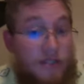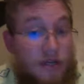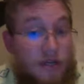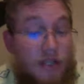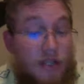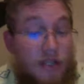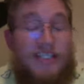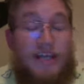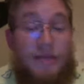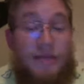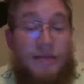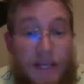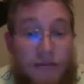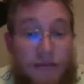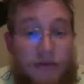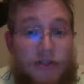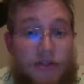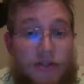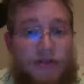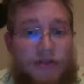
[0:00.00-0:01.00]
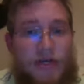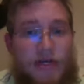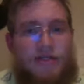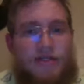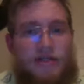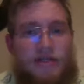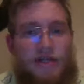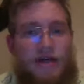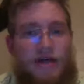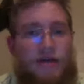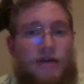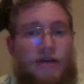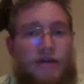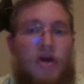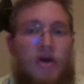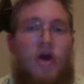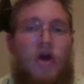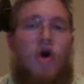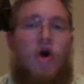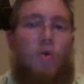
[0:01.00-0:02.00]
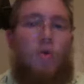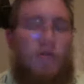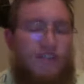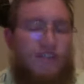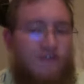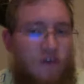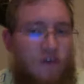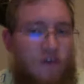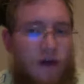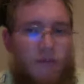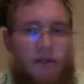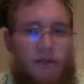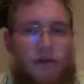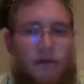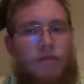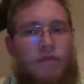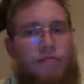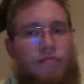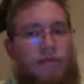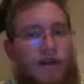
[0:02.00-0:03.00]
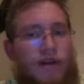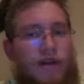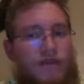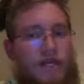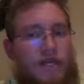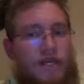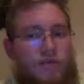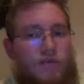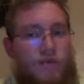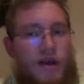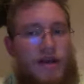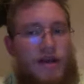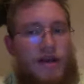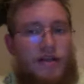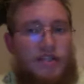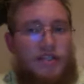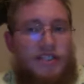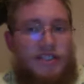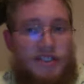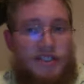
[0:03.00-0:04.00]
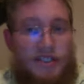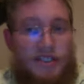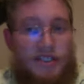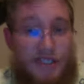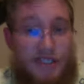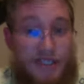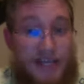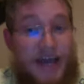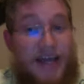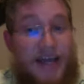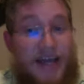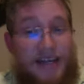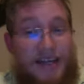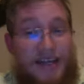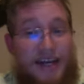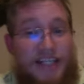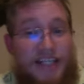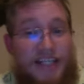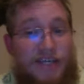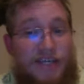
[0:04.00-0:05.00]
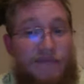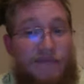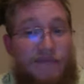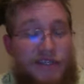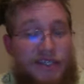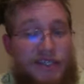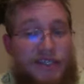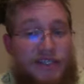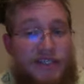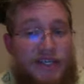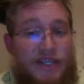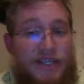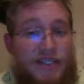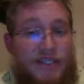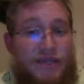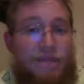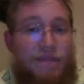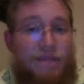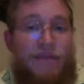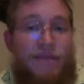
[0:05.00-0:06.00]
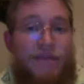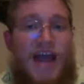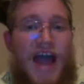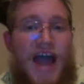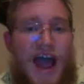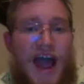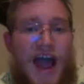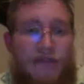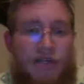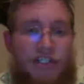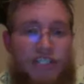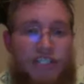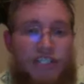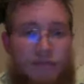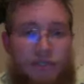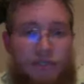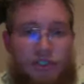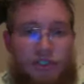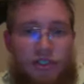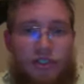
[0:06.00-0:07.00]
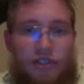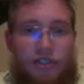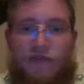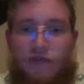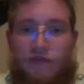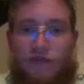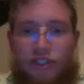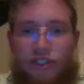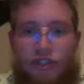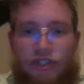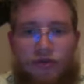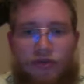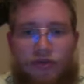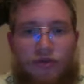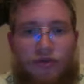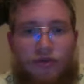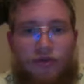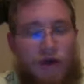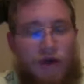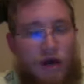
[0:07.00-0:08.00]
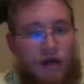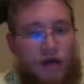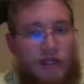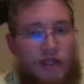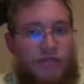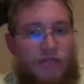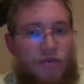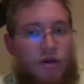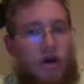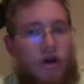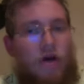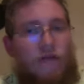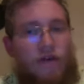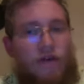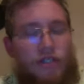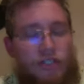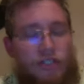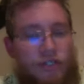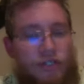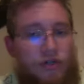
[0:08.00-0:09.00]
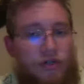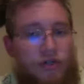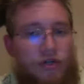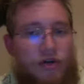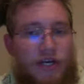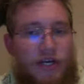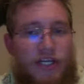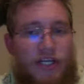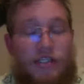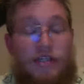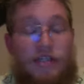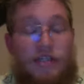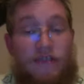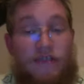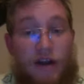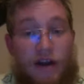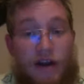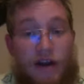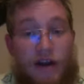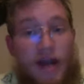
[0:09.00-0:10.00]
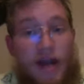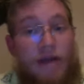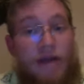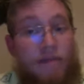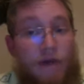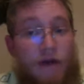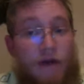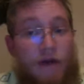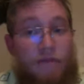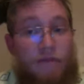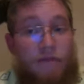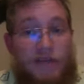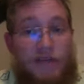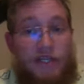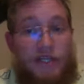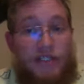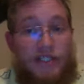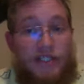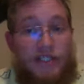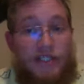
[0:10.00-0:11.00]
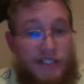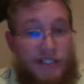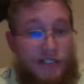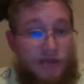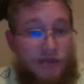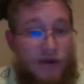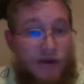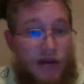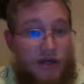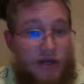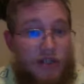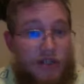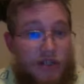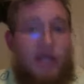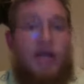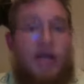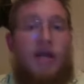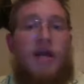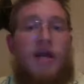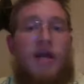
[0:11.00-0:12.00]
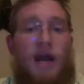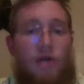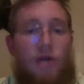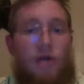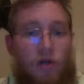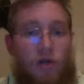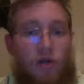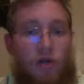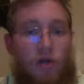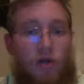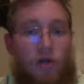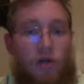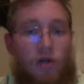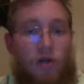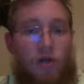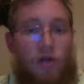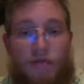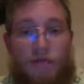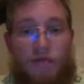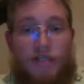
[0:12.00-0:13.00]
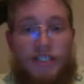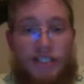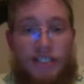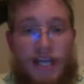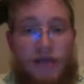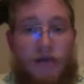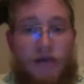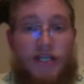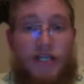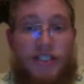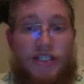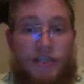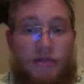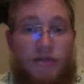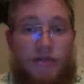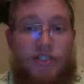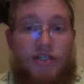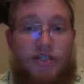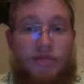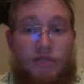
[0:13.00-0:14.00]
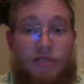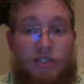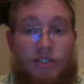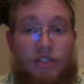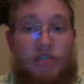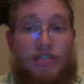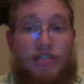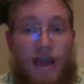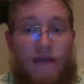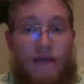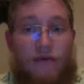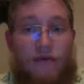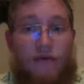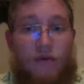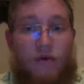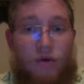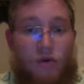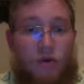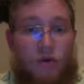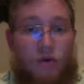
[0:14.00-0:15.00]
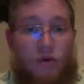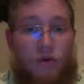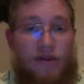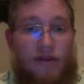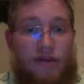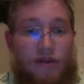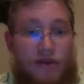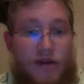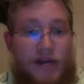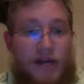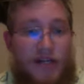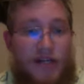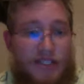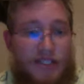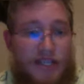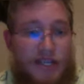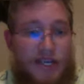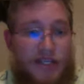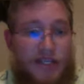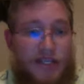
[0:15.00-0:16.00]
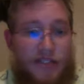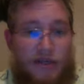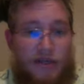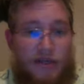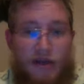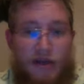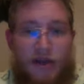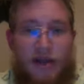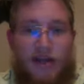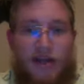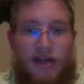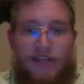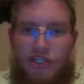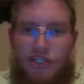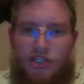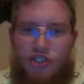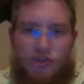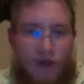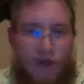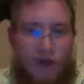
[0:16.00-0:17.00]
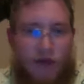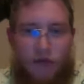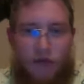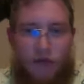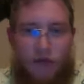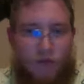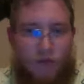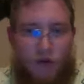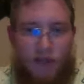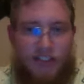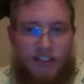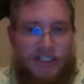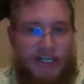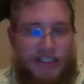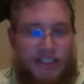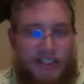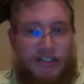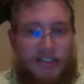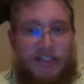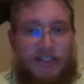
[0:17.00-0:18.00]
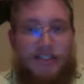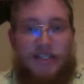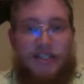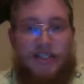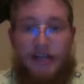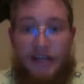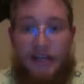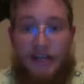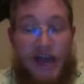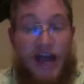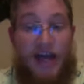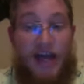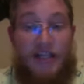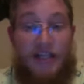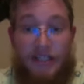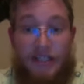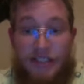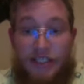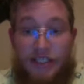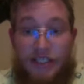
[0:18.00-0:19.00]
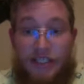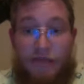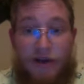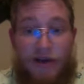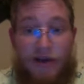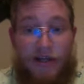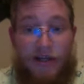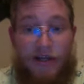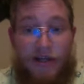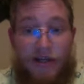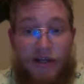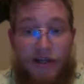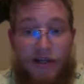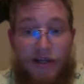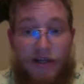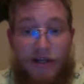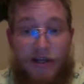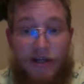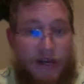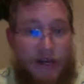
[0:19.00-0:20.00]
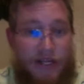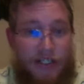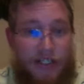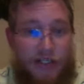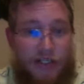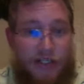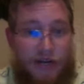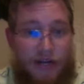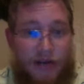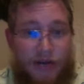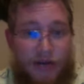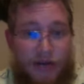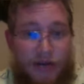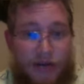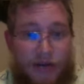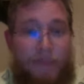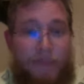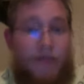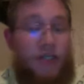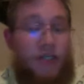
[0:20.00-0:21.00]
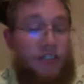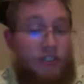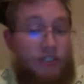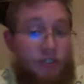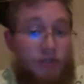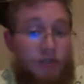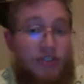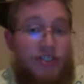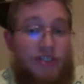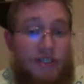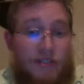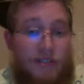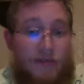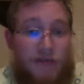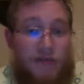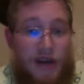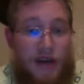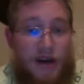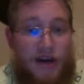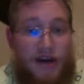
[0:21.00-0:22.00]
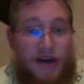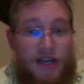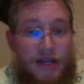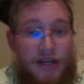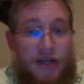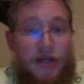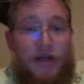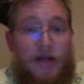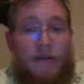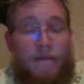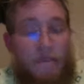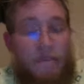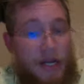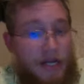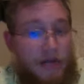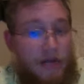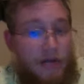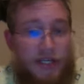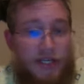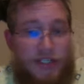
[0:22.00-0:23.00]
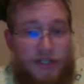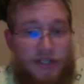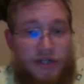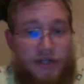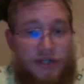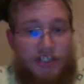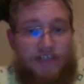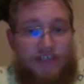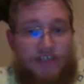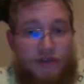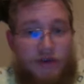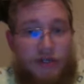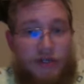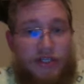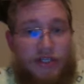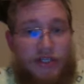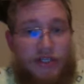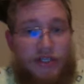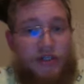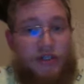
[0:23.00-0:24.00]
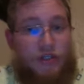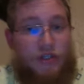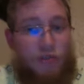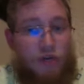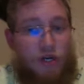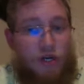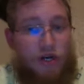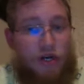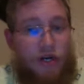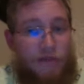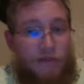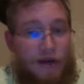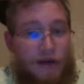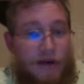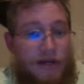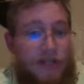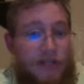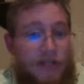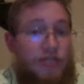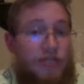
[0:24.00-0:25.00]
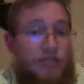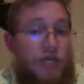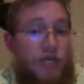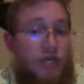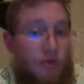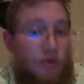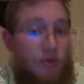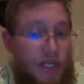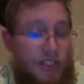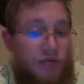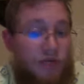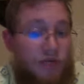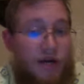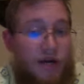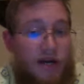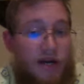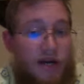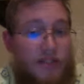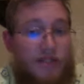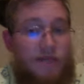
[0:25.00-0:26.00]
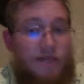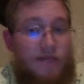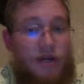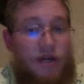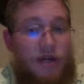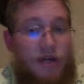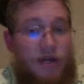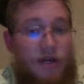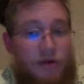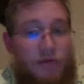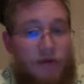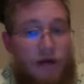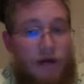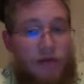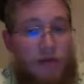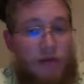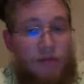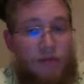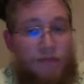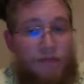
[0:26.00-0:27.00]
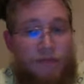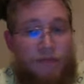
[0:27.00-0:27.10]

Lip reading: September 2011 was far below the previous records set in 1956. Average temperatures for June through August were over 2 degrees Fahrenheit above previous Texas records, and were close to the warmest statewide summer temperatures ever recorded in the United States. This drought was the worst Texas has experienced in recorded history. Due to the severity, many research is focused on this one-year period to increase awareness of the ongoing problem.